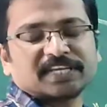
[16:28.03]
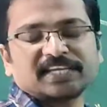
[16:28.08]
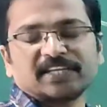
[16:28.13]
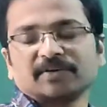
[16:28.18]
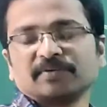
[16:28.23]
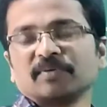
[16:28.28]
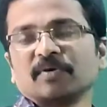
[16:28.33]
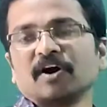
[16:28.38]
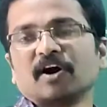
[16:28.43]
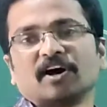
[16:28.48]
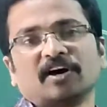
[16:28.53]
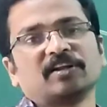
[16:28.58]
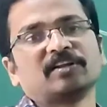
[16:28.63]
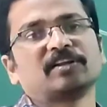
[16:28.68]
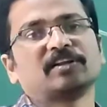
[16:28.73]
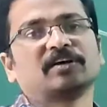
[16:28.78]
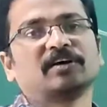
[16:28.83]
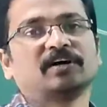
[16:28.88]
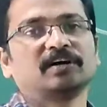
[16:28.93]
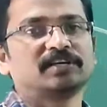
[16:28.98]
can give
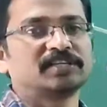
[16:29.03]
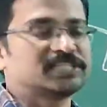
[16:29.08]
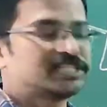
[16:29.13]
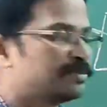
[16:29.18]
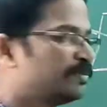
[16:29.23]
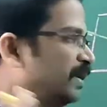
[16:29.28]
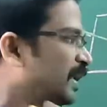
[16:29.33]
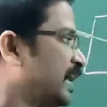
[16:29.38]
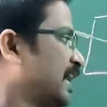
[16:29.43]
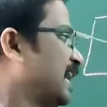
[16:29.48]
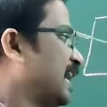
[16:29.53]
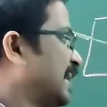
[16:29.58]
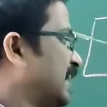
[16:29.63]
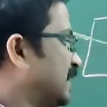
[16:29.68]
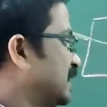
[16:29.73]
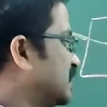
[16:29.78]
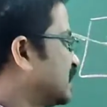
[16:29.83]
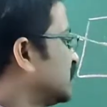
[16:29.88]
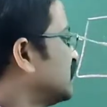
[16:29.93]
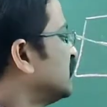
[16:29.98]
all similar
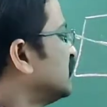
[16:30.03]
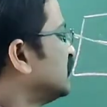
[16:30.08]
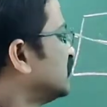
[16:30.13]
lines.